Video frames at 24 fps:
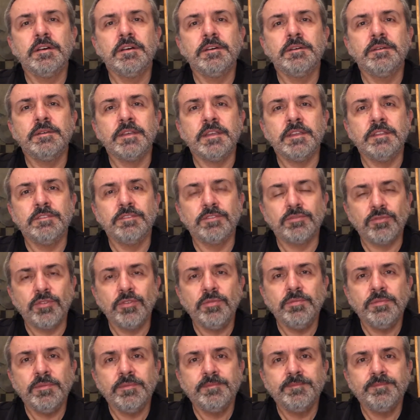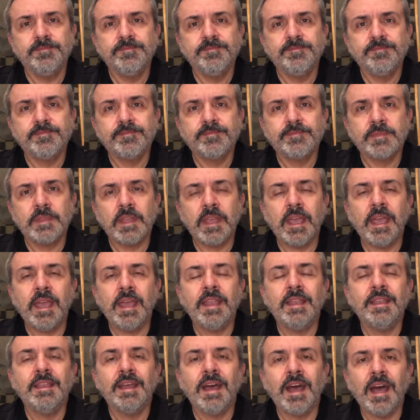in the room,
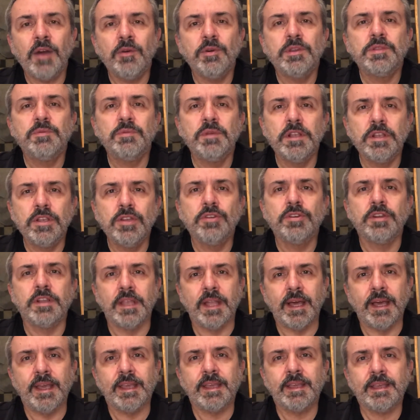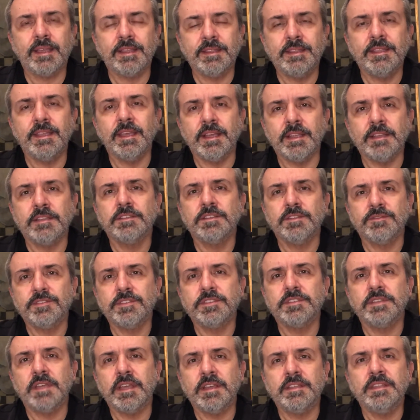and how it will look like at the end
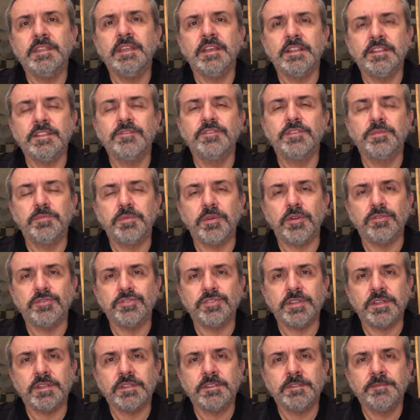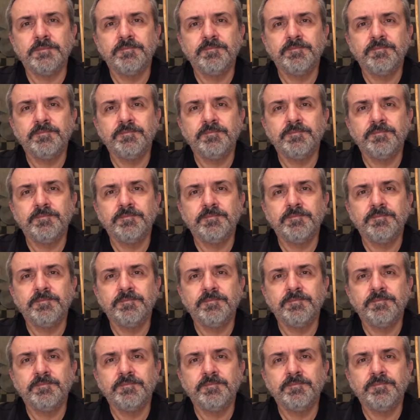of the project.